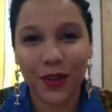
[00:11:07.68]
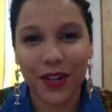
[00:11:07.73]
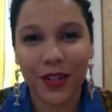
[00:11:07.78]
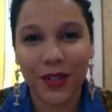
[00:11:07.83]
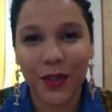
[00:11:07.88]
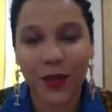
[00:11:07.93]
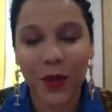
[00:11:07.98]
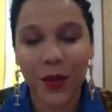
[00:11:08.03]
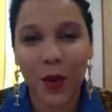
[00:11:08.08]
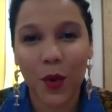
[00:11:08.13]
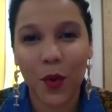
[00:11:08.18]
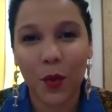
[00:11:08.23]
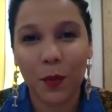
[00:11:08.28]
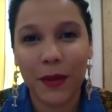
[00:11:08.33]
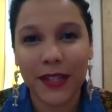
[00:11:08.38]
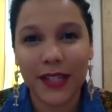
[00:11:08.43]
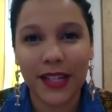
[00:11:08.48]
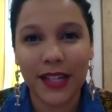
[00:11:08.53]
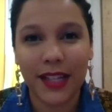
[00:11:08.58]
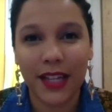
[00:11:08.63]
So
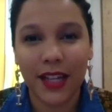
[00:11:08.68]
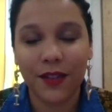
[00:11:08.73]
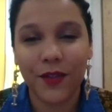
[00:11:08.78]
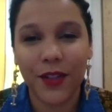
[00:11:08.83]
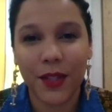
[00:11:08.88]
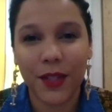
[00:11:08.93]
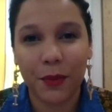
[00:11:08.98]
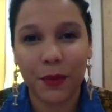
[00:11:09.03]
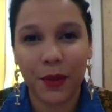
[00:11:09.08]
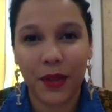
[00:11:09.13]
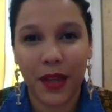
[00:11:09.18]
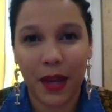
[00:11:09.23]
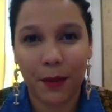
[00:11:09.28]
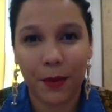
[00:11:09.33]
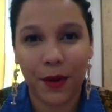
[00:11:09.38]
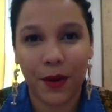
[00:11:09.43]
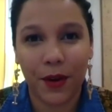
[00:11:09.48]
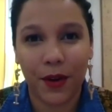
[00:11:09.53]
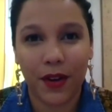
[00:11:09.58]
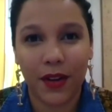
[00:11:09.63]
basically, invisible
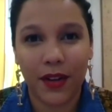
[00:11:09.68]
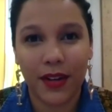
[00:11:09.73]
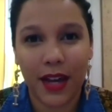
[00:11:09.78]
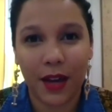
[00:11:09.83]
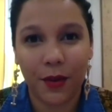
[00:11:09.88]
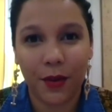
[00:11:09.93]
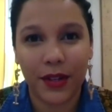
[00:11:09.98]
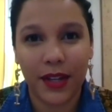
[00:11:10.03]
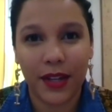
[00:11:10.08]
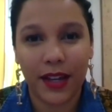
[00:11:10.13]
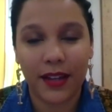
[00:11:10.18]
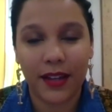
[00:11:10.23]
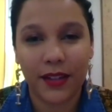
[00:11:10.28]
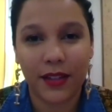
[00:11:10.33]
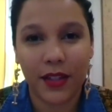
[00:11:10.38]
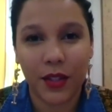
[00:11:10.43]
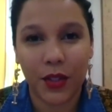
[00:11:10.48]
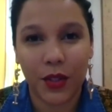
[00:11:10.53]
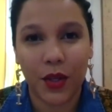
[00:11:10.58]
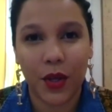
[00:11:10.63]
labor nowadays
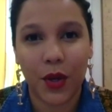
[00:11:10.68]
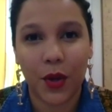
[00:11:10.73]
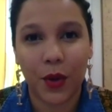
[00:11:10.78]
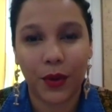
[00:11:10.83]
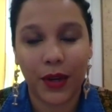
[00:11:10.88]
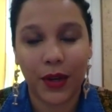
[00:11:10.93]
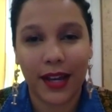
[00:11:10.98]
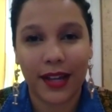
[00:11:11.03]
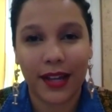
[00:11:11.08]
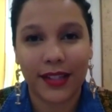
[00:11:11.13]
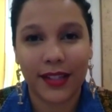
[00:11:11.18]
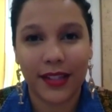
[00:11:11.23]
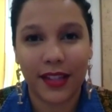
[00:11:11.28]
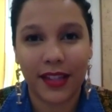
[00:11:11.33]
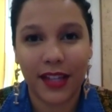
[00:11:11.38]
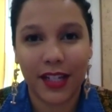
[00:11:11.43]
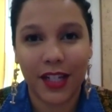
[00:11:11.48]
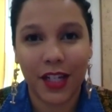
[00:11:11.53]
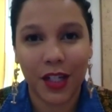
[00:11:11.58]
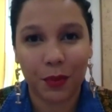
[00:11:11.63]
is known as
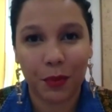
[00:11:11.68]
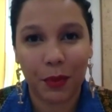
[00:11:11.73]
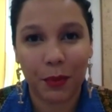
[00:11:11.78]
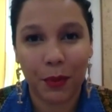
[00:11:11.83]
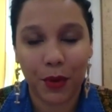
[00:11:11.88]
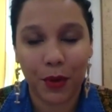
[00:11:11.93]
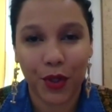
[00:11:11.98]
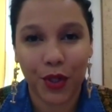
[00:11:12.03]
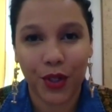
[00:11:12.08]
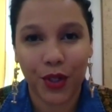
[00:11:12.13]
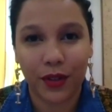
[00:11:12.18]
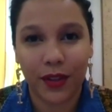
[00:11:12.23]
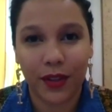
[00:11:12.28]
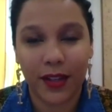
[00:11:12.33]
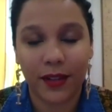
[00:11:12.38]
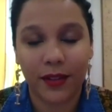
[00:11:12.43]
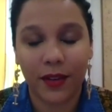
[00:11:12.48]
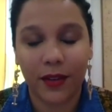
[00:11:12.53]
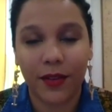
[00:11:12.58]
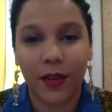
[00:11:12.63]
the disproportionate,
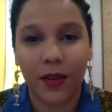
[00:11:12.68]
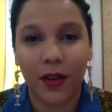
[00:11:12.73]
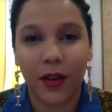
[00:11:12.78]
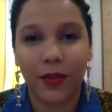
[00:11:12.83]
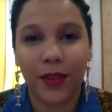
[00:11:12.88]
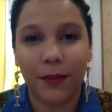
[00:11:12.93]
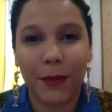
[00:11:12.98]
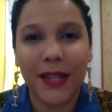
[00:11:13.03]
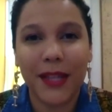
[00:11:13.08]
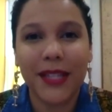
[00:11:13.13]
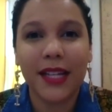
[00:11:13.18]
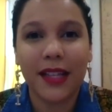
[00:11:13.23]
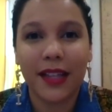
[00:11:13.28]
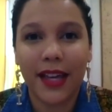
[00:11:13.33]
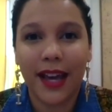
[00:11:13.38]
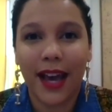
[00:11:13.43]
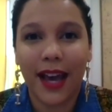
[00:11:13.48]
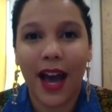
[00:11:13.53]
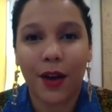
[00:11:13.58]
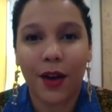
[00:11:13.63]
the
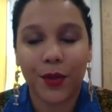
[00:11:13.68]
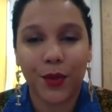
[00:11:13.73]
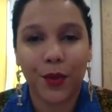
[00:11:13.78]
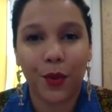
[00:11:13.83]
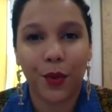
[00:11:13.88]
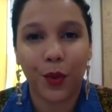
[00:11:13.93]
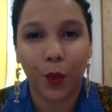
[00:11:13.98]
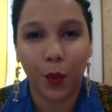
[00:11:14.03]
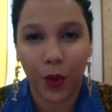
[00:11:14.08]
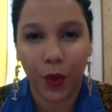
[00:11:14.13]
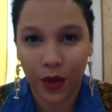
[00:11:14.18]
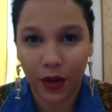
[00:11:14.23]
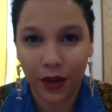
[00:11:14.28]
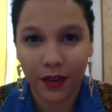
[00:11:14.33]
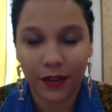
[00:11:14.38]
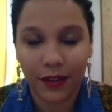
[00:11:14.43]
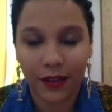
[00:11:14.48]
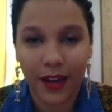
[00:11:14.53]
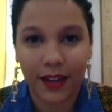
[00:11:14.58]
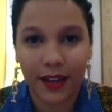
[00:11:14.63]
basically household work
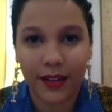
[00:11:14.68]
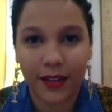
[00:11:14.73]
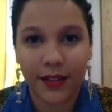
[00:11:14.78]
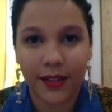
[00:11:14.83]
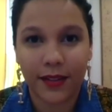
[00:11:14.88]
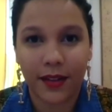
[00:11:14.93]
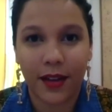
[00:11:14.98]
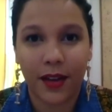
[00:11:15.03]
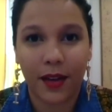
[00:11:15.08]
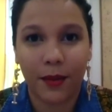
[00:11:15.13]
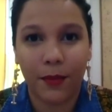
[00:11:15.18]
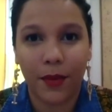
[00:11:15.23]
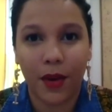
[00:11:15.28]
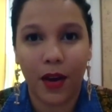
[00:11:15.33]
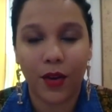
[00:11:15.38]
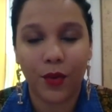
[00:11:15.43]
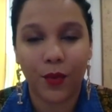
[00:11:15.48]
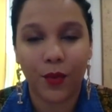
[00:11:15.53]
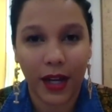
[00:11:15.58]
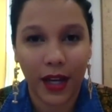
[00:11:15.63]
that is
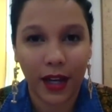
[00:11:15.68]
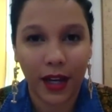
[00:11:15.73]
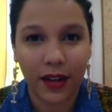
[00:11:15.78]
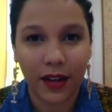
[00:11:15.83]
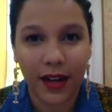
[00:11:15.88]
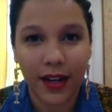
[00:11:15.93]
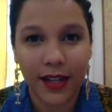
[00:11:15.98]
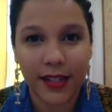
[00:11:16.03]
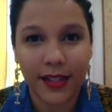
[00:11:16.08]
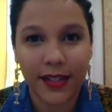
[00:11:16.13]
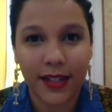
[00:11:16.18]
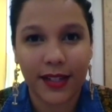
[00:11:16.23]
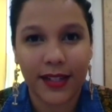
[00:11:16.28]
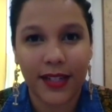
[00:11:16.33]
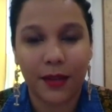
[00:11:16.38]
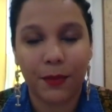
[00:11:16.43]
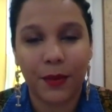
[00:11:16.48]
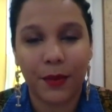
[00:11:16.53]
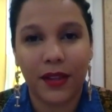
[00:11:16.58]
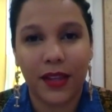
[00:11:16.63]
unrecognized and
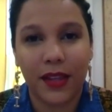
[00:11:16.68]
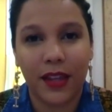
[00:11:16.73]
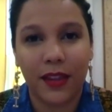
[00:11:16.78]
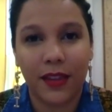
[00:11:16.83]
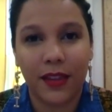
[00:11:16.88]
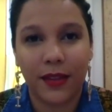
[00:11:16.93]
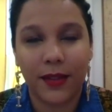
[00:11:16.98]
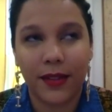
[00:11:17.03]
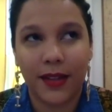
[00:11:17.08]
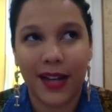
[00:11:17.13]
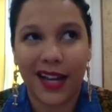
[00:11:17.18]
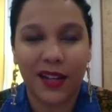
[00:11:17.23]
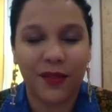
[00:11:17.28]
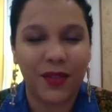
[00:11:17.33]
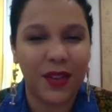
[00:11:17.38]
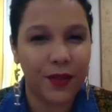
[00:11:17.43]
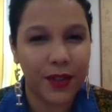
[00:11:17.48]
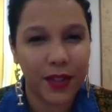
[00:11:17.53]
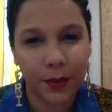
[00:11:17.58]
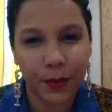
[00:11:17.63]
typically kind of
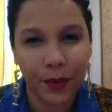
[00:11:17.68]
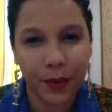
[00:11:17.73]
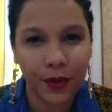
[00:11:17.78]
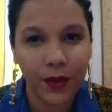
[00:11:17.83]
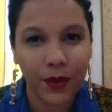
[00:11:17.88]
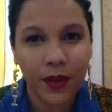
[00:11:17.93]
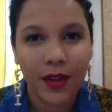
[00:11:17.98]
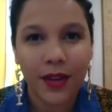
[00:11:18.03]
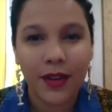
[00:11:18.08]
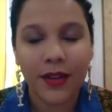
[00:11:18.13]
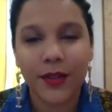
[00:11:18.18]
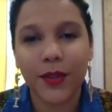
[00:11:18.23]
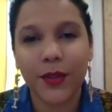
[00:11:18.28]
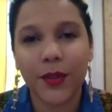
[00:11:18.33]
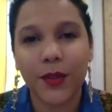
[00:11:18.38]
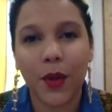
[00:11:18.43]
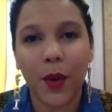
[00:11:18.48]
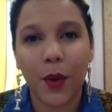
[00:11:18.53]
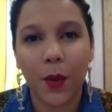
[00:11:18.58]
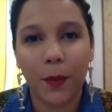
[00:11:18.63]
invisible.
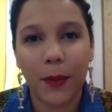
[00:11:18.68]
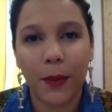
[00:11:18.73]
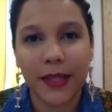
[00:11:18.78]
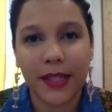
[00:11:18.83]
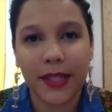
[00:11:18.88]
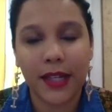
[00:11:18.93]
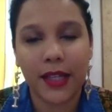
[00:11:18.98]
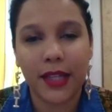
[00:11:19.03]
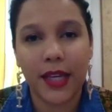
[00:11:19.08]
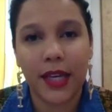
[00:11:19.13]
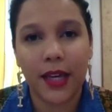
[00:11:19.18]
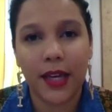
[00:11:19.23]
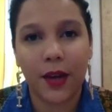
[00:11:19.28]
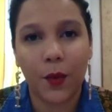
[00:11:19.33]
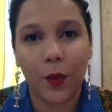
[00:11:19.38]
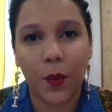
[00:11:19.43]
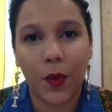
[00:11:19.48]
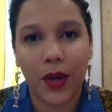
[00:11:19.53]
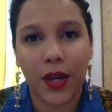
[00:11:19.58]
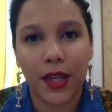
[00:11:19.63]
So basically
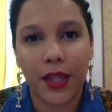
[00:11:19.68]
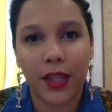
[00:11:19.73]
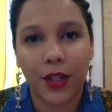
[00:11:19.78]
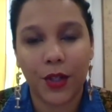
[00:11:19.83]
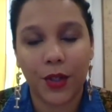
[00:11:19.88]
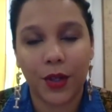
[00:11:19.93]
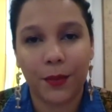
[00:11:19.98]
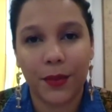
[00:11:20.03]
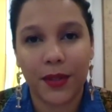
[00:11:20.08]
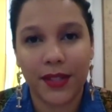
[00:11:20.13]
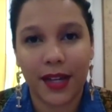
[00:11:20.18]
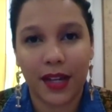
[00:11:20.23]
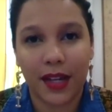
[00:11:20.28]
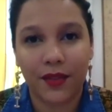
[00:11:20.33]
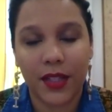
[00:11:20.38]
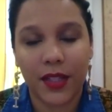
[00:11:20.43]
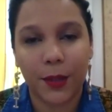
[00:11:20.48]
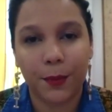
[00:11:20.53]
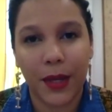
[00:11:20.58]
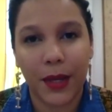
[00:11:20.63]
what the term is kind of
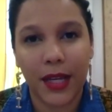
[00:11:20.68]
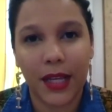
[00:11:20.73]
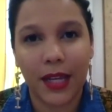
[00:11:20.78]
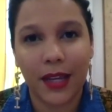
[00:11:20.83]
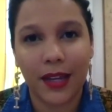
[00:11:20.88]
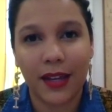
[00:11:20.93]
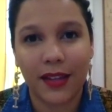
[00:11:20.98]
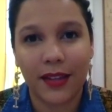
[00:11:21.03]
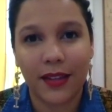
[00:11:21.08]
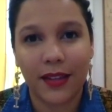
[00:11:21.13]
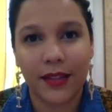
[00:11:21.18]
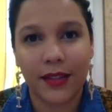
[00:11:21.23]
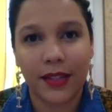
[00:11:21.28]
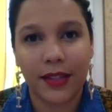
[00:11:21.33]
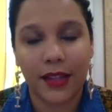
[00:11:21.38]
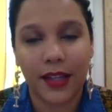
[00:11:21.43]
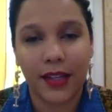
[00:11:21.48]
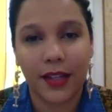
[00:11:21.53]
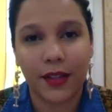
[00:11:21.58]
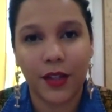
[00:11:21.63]
explaining is
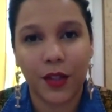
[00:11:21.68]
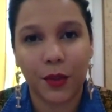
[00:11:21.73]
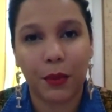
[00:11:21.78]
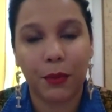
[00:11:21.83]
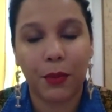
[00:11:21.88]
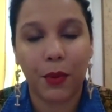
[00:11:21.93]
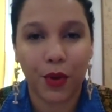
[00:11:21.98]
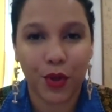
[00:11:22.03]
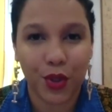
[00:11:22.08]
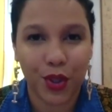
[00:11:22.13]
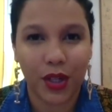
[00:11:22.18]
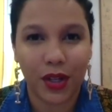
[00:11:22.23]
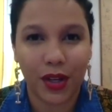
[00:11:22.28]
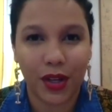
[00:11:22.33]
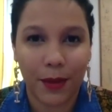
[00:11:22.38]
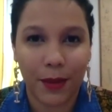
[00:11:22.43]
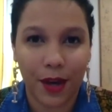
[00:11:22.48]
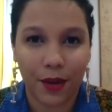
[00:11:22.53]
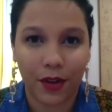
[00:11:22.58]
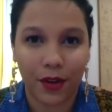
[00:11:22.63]
the disproportionate
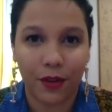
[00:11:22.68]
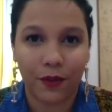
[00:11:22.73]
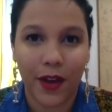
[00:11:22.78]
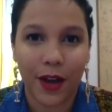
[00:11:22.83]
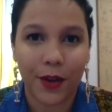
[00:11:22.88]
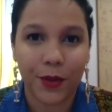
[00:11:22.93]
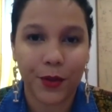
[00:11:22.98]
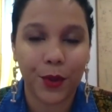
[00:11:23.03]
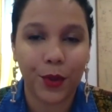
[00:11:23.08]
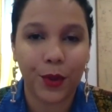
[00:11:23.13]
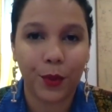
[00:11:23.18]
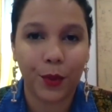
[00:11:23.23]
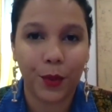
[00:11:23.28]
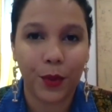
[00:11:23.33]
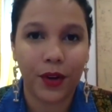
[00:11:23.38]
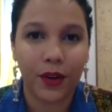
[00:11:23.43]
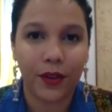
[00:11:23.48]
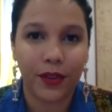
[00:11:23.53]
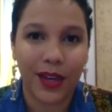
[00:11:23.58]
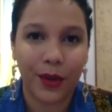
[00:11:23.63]
amount of household
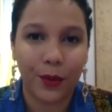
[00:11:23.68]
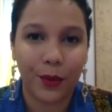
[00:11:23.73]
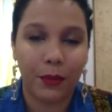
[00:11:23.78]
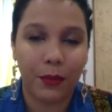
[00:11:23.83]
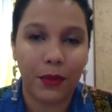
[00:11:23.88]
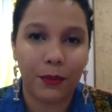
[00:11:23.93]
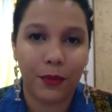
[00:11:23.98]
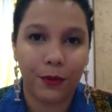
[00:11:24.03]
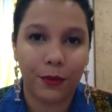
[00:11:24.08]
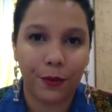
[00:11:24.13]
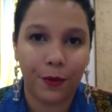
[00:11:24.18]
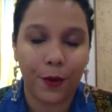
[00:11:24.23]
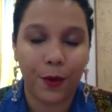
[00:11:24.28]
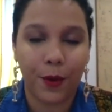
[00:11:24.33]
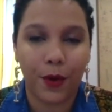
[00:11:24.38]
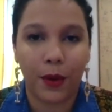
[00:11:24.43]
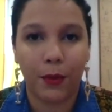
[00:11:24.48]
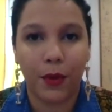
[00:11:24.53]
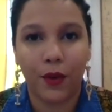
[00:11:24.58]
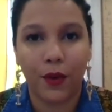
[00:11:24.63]
work that women
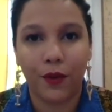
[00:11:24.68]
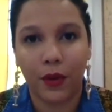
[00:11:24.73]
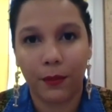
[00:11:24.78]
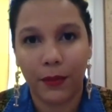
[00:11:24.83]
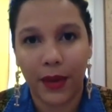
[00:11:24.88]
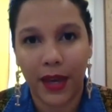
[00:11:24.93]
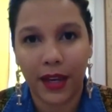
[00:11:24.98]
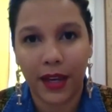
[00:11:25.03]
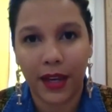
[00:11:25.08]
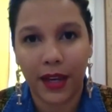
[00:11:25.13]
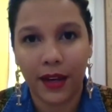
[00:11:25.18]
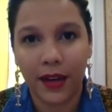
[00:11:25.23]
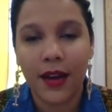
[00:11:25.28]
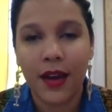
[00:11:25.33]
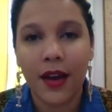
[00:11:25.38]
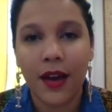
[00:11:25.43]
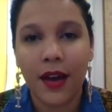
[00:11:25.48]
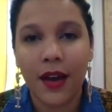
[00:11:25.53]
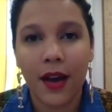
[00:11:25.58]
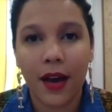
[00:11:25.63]
perform over men.
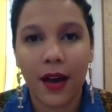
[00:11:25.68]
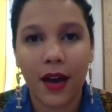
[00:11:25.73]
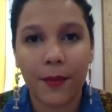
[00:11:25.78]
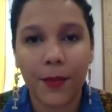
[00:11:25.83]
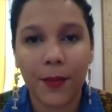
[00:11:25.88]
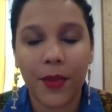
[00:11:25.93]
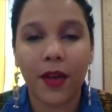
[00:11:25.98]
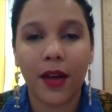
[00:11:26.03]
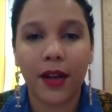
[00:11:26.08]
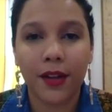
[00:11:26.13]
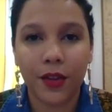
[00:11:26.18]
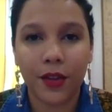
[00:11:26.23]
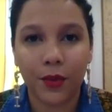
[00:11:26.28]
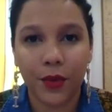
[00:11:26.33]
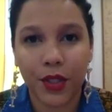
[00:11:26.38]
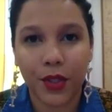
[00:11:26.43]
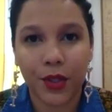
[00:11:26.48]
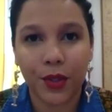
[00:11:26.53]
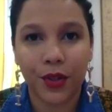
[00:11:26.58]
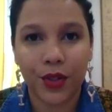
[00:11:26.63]
A lot of the
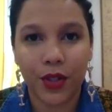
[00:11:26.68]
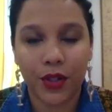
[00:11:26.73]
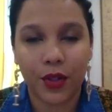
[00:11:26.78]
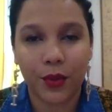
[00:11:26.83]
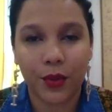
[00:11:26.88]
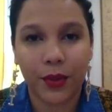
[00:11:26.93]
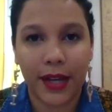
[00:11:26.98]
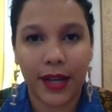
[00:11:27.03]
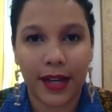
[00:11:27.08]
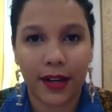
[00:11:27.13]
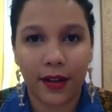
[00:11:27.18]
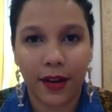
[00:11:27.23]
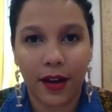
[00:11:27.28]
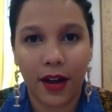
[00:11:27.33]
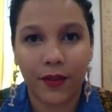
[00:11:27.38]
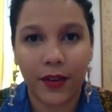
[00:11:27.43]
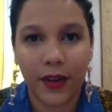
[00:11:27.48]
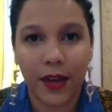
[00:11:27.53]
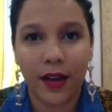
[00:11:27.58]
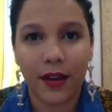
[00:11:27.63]
research, I do want to add a
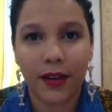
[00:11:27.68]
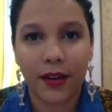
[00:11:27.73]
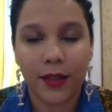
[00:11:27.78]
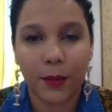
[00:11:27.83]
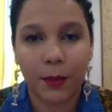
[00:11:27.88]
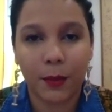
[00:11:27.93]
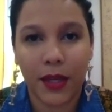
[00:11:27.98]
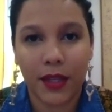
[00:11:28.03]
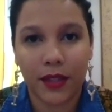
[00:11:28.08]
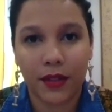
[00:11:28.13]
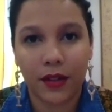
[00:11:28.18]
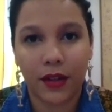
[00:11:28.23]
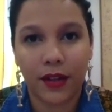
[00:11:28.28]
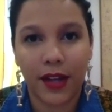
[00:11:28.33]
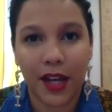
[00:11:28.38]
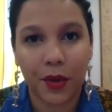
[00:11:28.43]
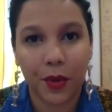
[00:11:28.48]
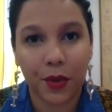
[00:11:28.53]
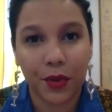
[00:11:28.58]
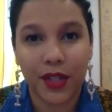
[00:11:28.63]
caveat, is based on
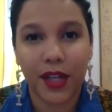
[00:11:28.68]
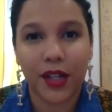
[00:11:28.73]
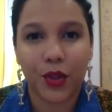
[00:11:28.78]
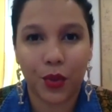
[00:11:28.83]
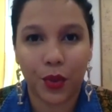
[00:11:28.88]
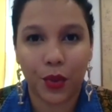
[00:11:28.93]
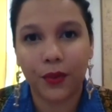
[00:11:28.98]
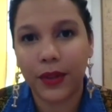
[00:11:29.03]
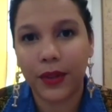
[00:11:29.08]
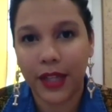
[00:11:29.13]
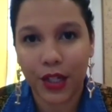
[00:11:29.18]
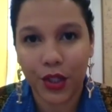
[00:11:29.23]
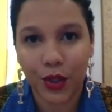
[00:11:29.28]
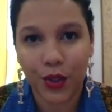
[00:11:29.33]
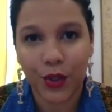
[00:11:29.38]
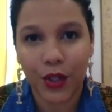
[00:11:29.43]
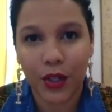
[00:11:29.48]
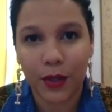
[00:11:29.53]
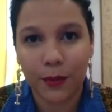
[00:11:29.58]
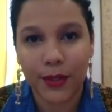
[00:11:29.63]
heterosexual
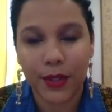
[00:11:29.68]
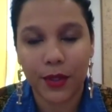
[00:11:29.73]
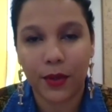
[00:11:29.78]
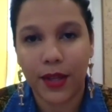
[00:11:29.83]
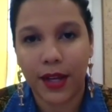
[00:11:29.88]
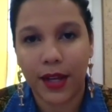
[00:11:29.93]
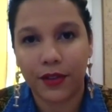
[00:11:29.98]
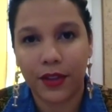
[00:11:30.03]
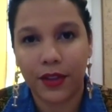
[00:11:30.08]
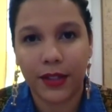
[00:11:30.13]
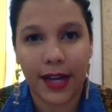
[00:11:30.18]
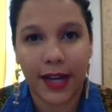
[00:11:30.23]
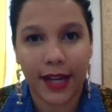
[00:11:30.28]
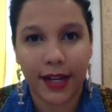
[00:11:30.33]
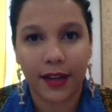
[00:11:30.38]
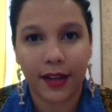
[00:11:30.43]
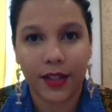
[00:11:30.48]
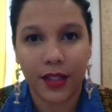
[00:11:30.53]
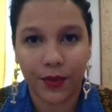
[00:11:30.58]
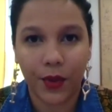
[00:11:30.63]
relationships. So a lot of the data
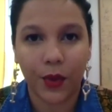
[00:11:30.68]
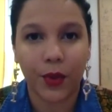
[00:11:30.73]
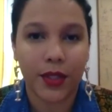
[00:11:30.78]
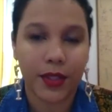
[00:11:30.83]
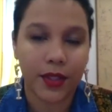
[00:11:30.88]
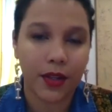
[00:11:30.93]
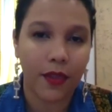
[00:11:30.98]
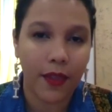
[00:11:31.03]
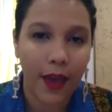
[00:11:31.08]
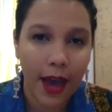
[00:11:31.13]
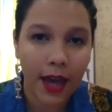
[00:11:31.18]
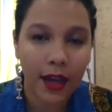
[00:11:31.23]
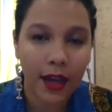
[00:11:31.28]
is focused on that.